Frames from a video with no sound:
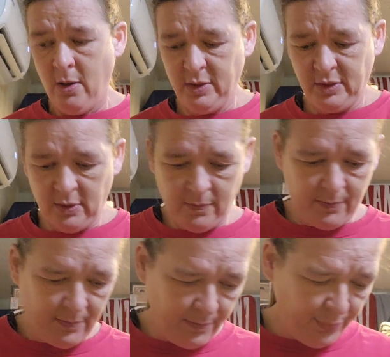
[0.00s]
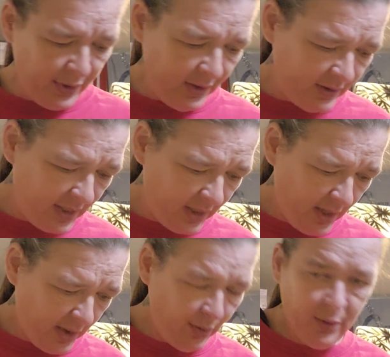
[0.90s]
on some players that
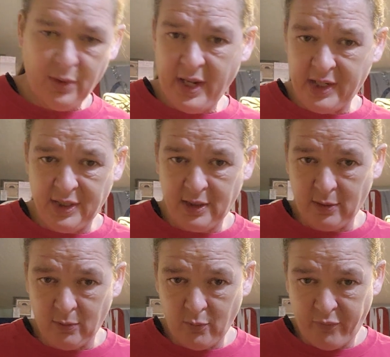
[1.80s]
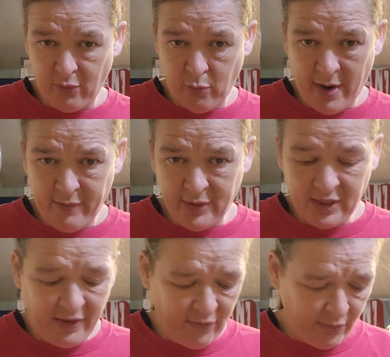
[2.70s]
got hurt last year for wide
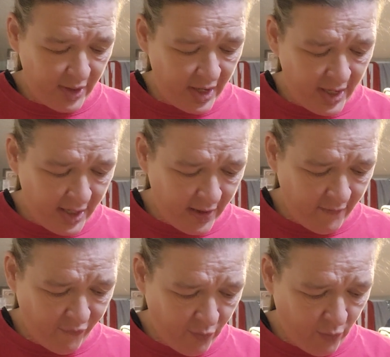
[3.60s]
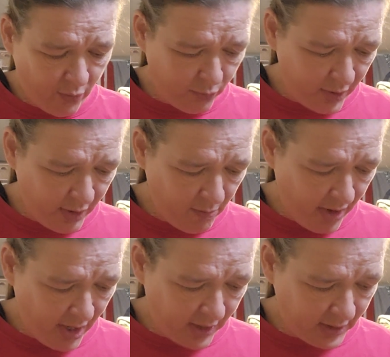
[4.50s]
receiver and for running
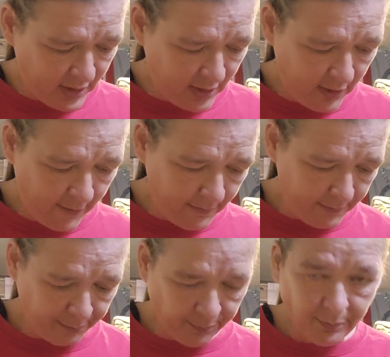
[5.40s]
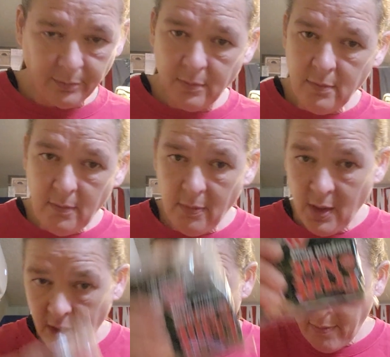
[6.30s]
backs.
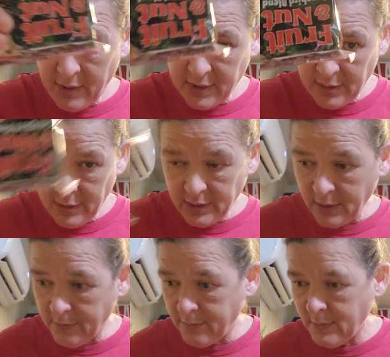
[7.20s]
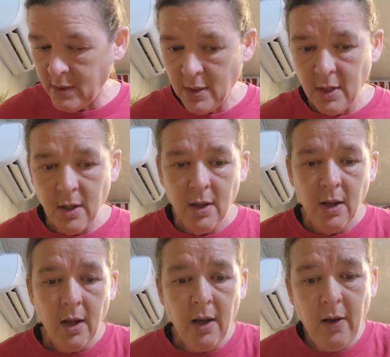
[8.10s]
Got my soot.
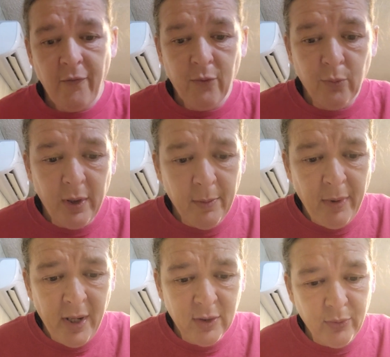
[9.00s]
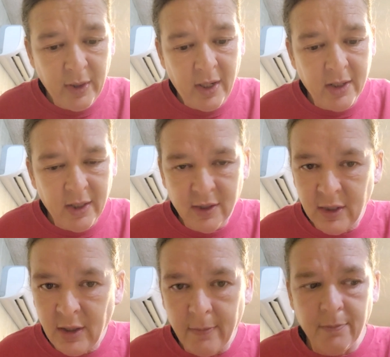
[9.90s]
For running backs, we got Nick
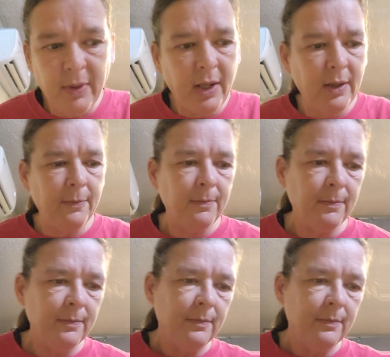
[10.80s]
Chubb, man.